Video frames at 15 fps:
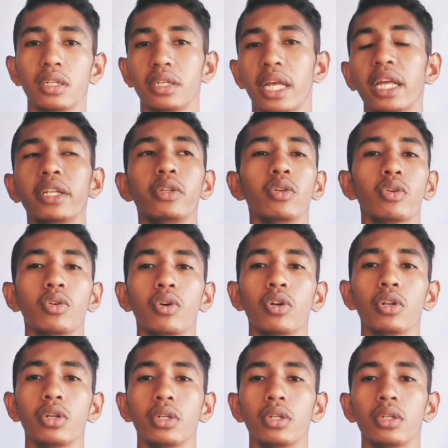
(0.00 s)
Then you
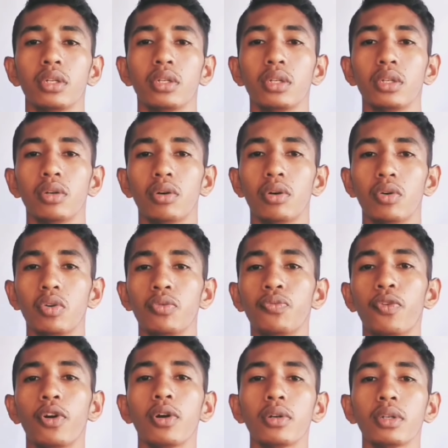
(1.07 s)
could
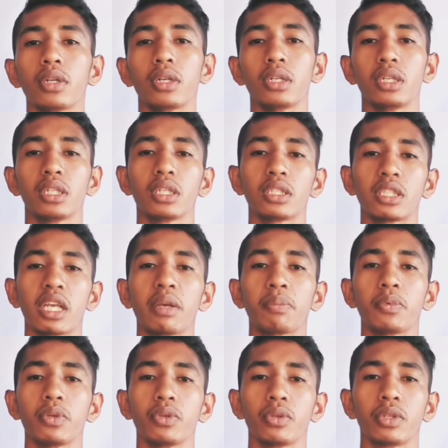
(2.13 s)
unfold the
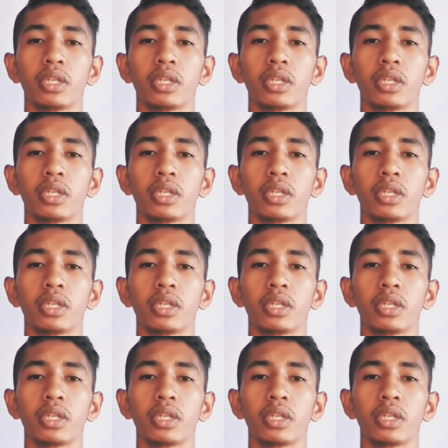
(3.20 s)
shape